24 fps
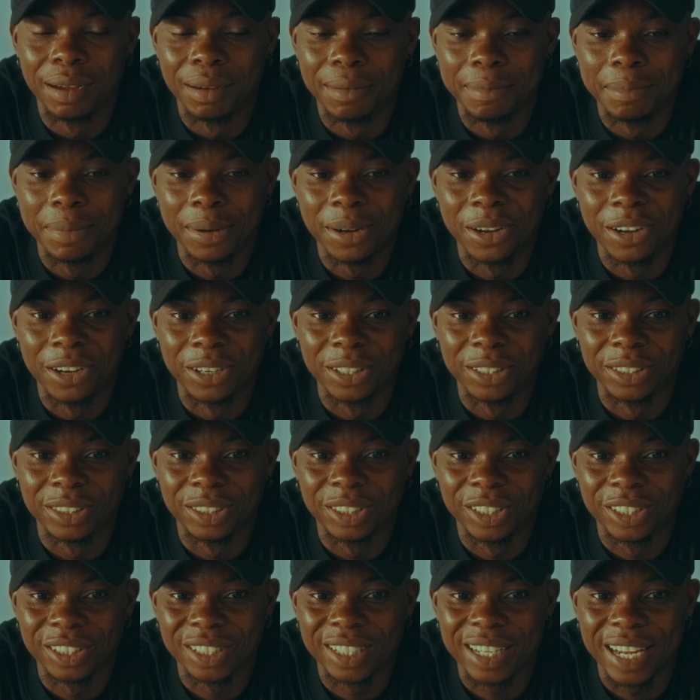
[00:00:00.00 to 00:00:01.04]
But
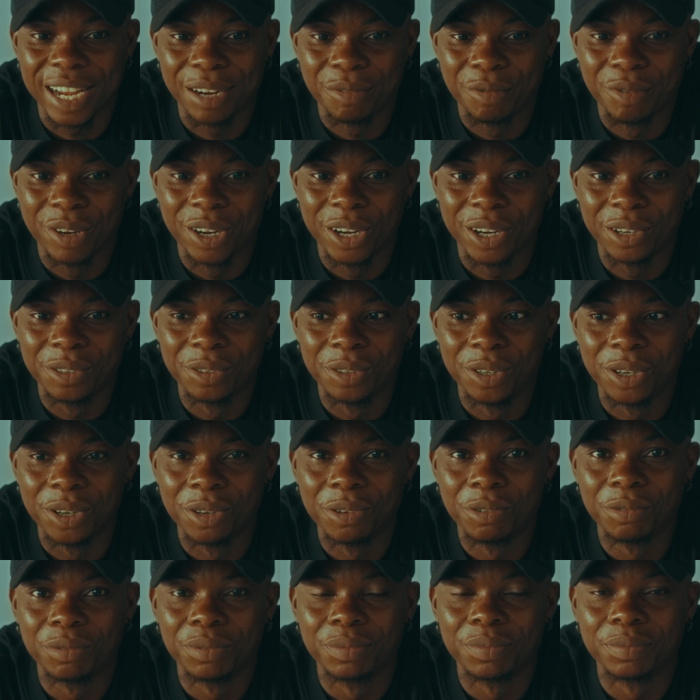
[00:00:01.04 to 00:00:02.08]
just like we all
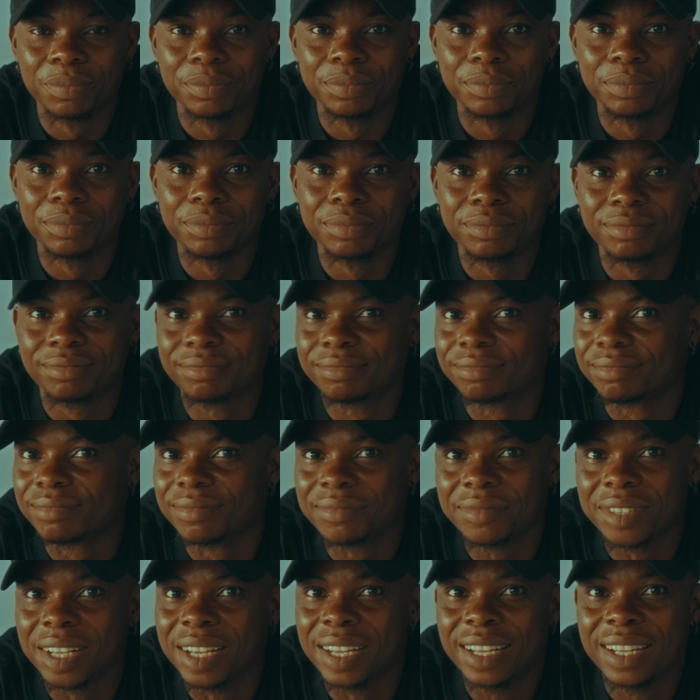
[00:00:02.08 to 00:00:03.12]
know,
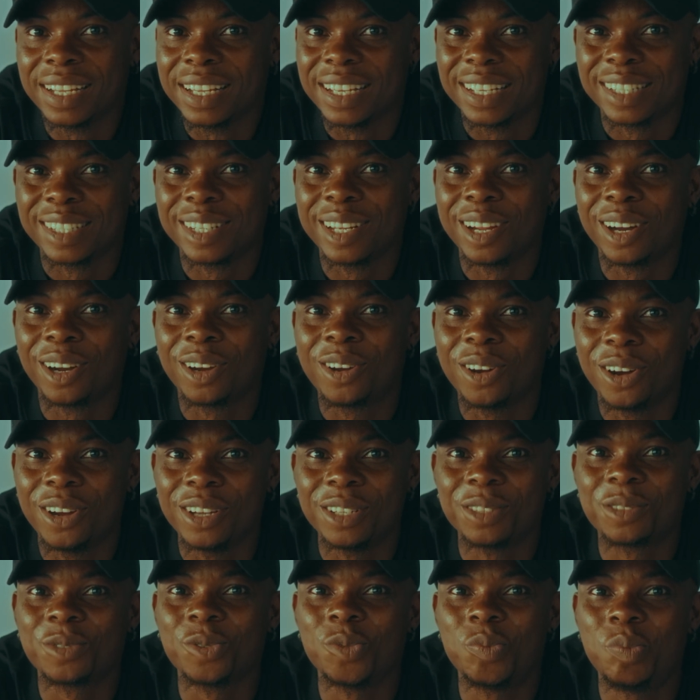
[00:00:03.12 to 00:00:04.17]
it's not
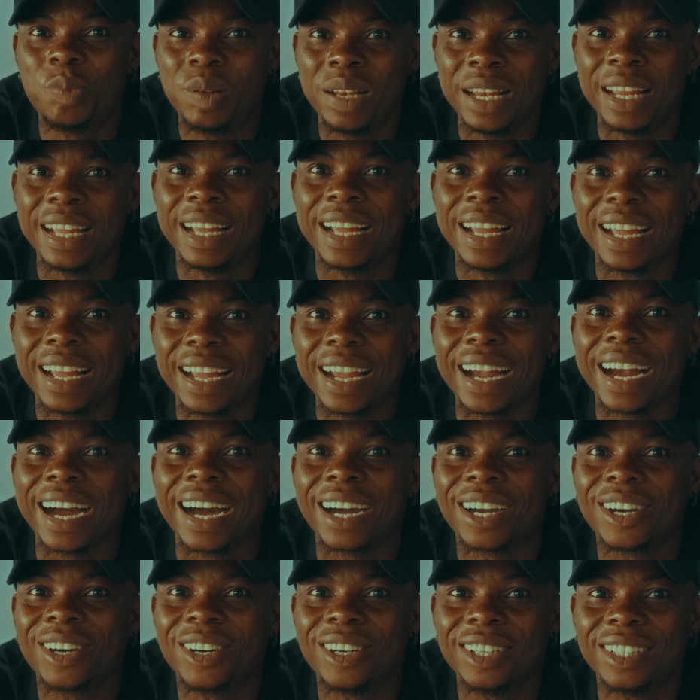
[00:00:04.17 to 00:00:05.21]
going to play
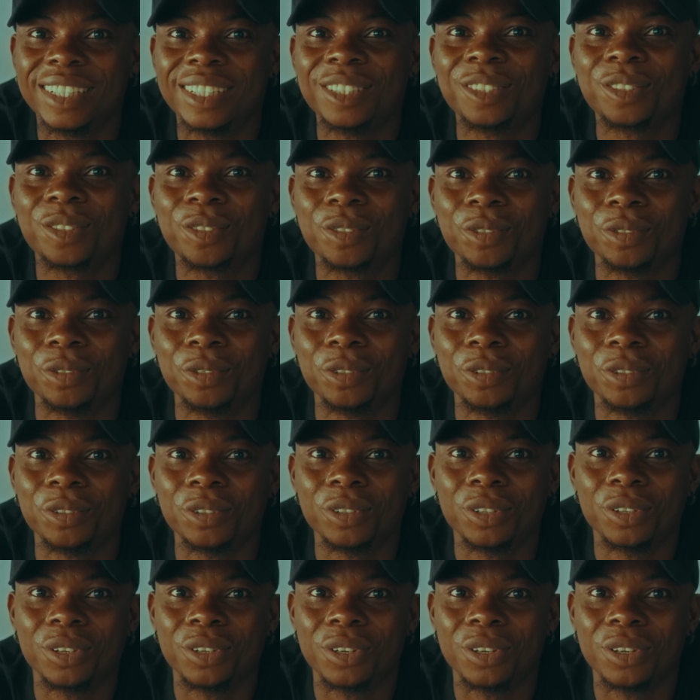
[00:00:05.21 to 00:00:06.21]
according to